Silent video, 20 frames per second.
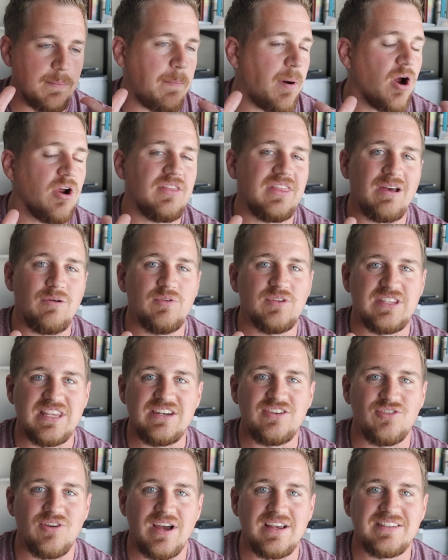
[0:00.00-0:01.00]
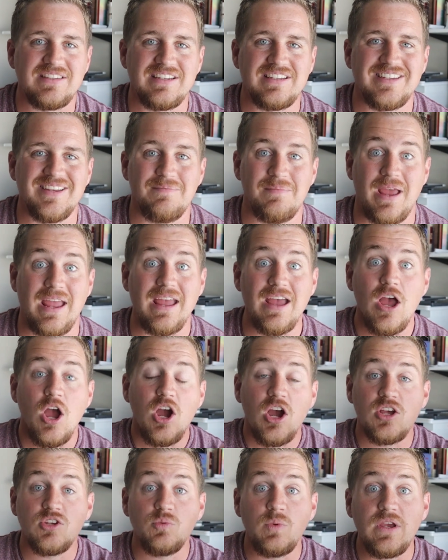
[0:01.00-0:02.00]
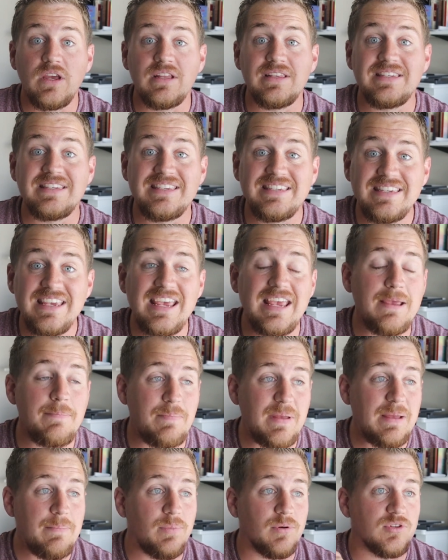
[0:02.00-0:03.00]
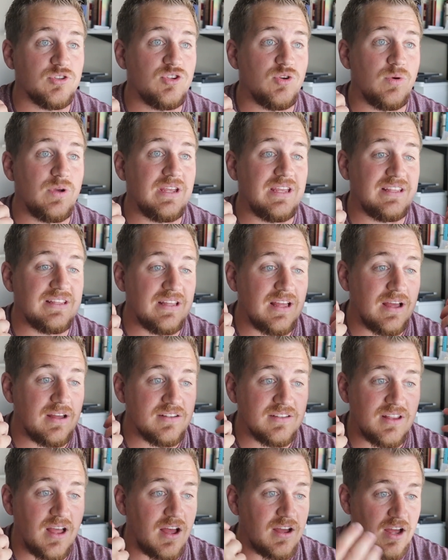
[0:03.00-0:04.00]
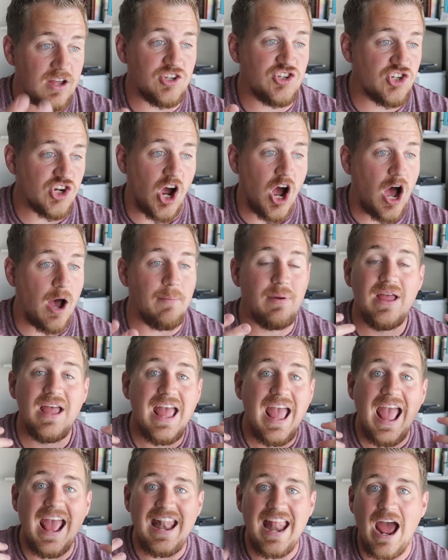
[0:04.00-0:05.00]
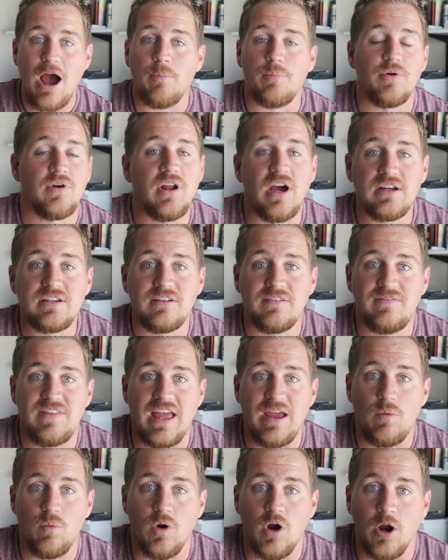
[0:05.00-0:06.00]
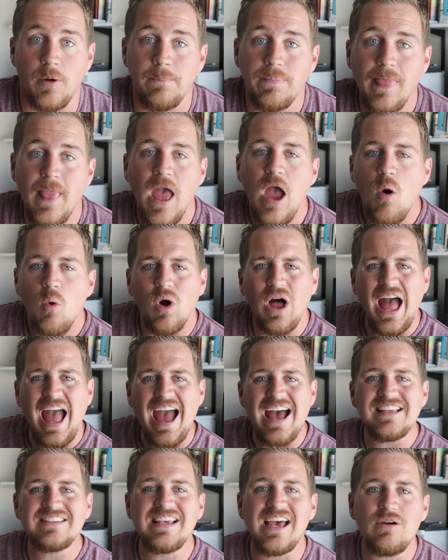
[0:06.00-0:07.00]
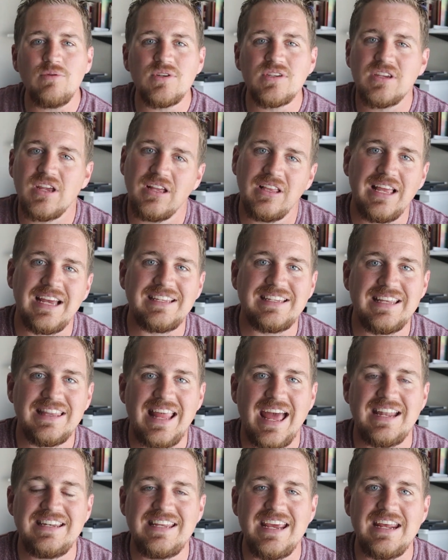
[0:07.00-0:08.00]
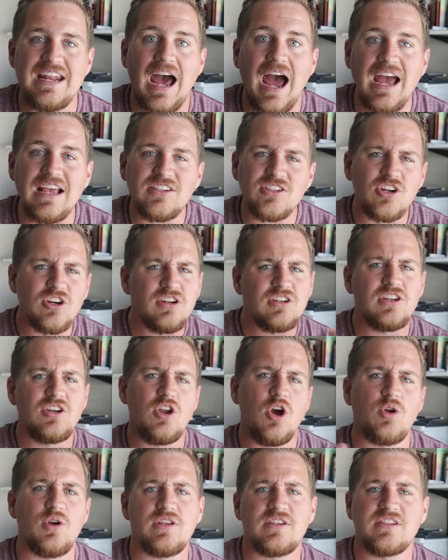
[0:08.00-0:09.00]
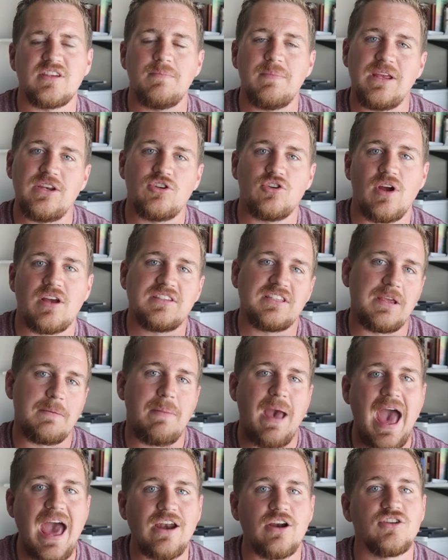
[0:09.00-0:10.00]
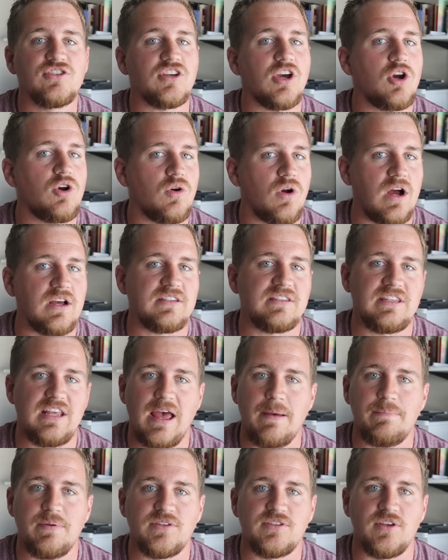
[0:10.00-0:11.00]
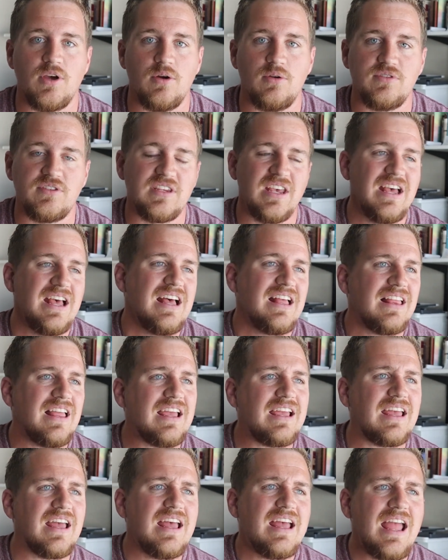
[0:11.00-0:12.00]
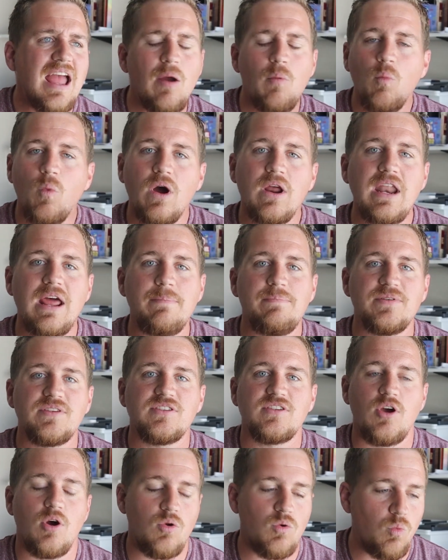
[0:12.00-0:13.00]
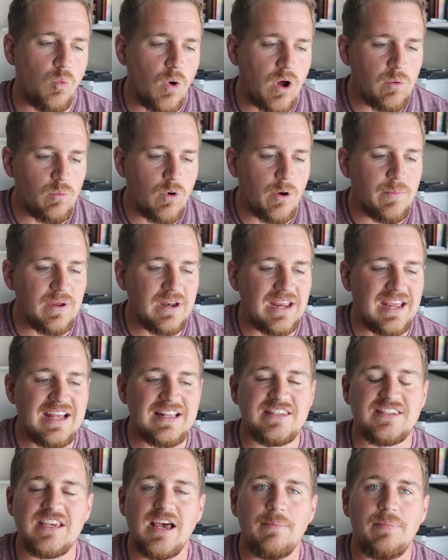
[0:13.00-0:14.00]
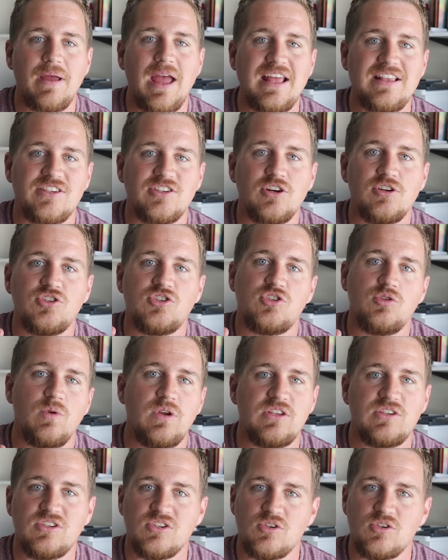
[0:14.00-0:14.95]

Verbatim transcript: the part that was interesting to me, because we could see people doing a job and how productive they were. Well, as I was collecting that data, I started to notice some interesting patterns across the episodes. Like in one episode, one woman gets up and starts doing